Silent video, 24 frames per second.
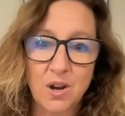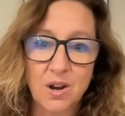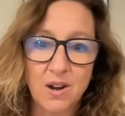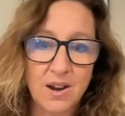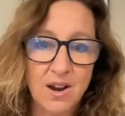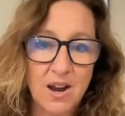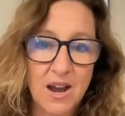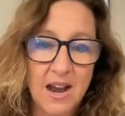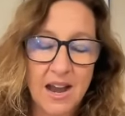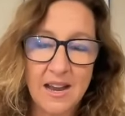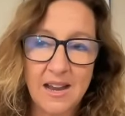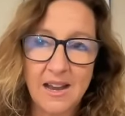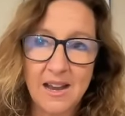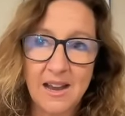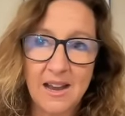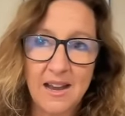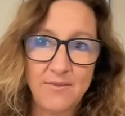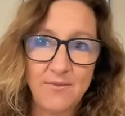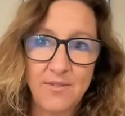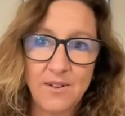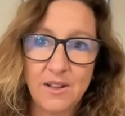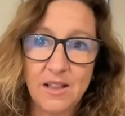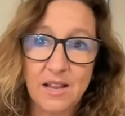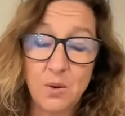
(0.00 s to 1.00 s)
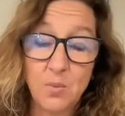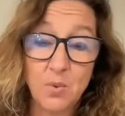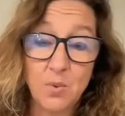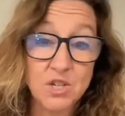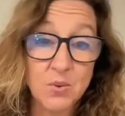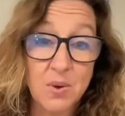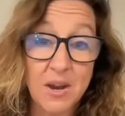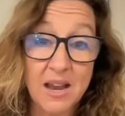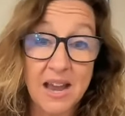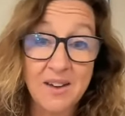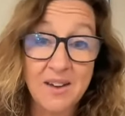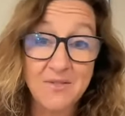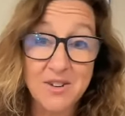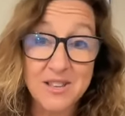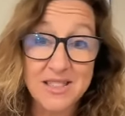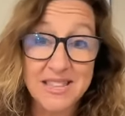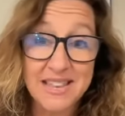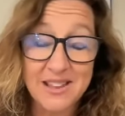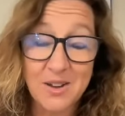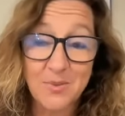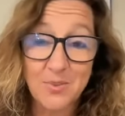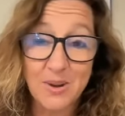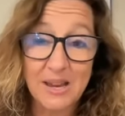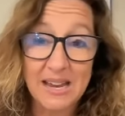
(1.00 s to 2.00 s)
I feel like we're doing everything
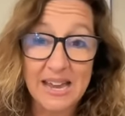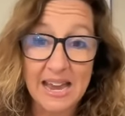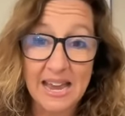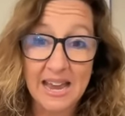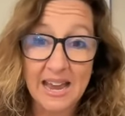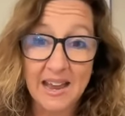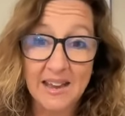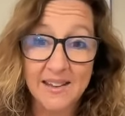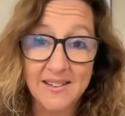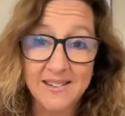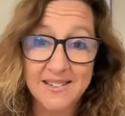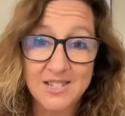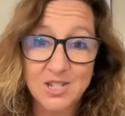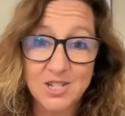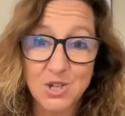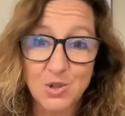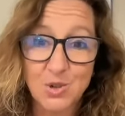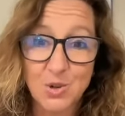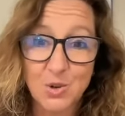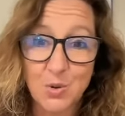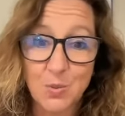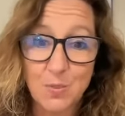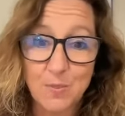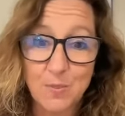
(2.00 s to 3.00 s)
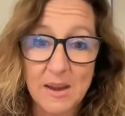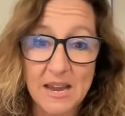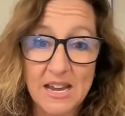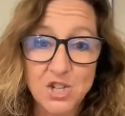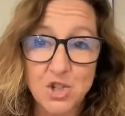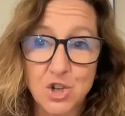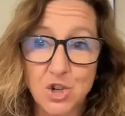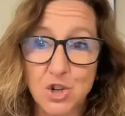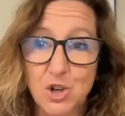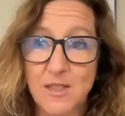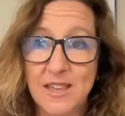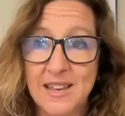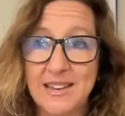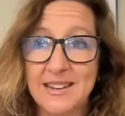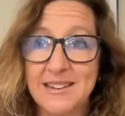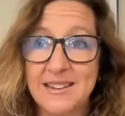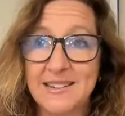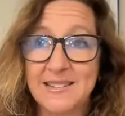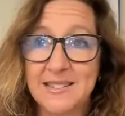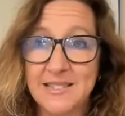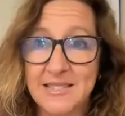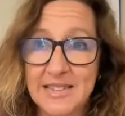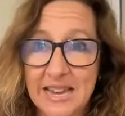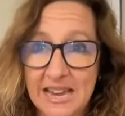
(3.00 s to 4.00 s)
that we can to make sure that it
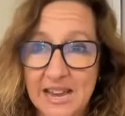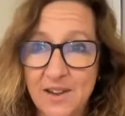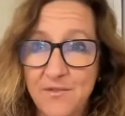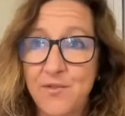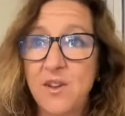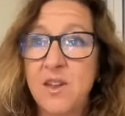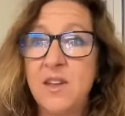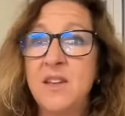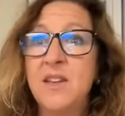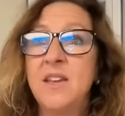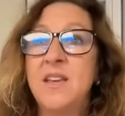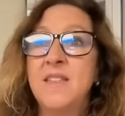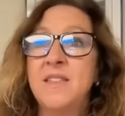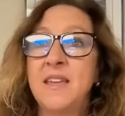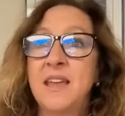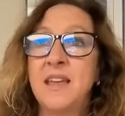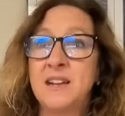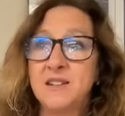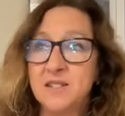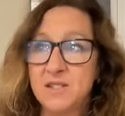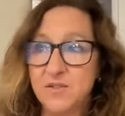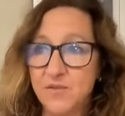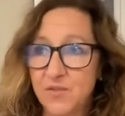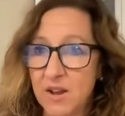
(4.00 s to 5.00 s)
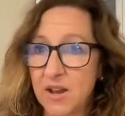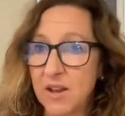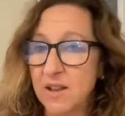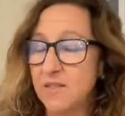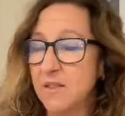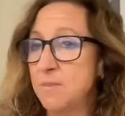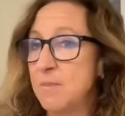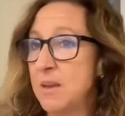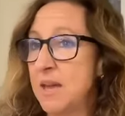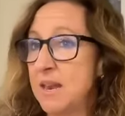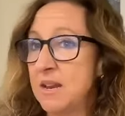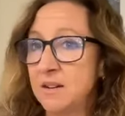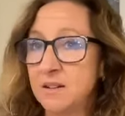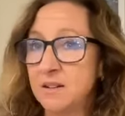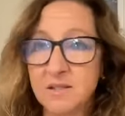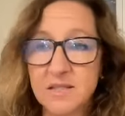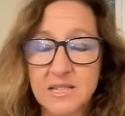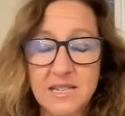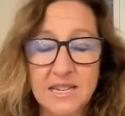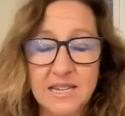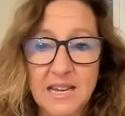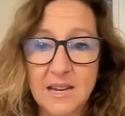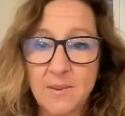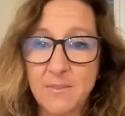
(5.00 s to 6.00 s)
is safe, that it is fun. The medical
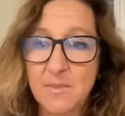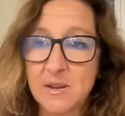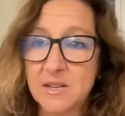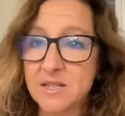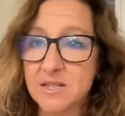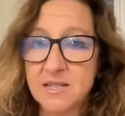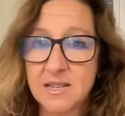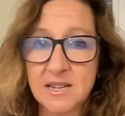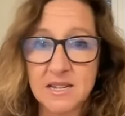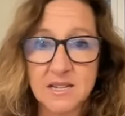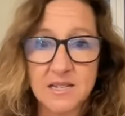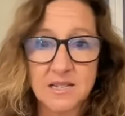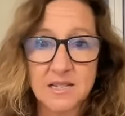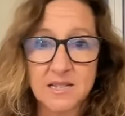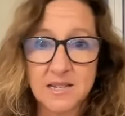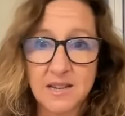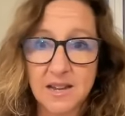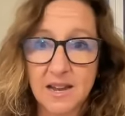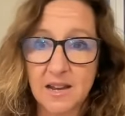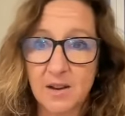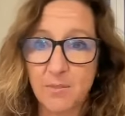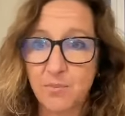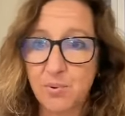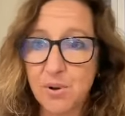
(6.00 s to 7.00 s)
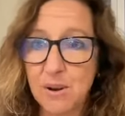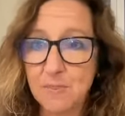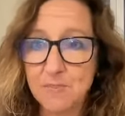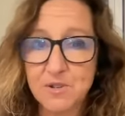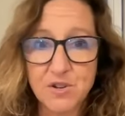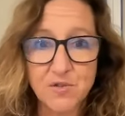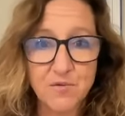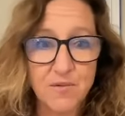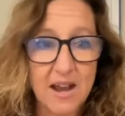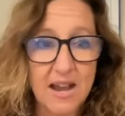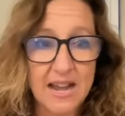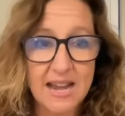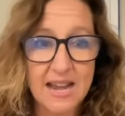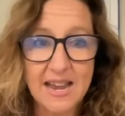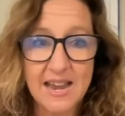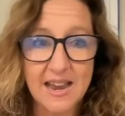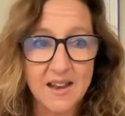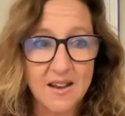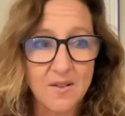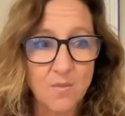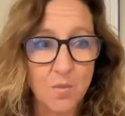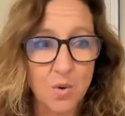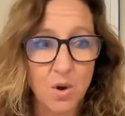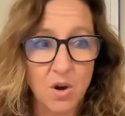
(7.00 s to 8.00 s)
team is kind of prepped and ready,
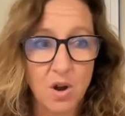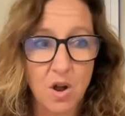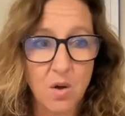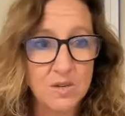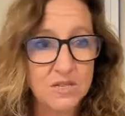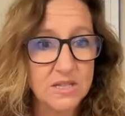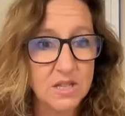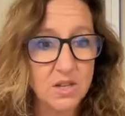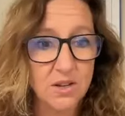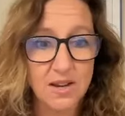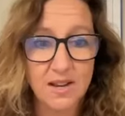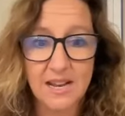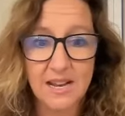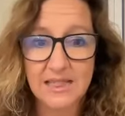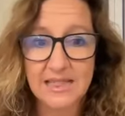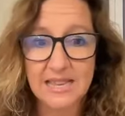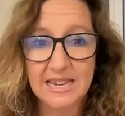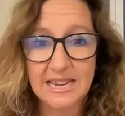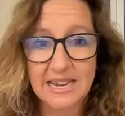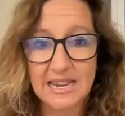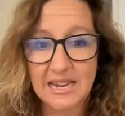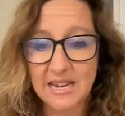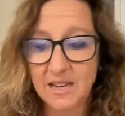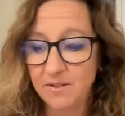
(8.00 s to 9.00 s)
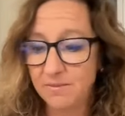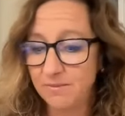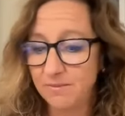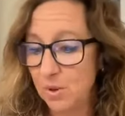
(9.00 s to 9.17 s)
and we're always looking at the heat.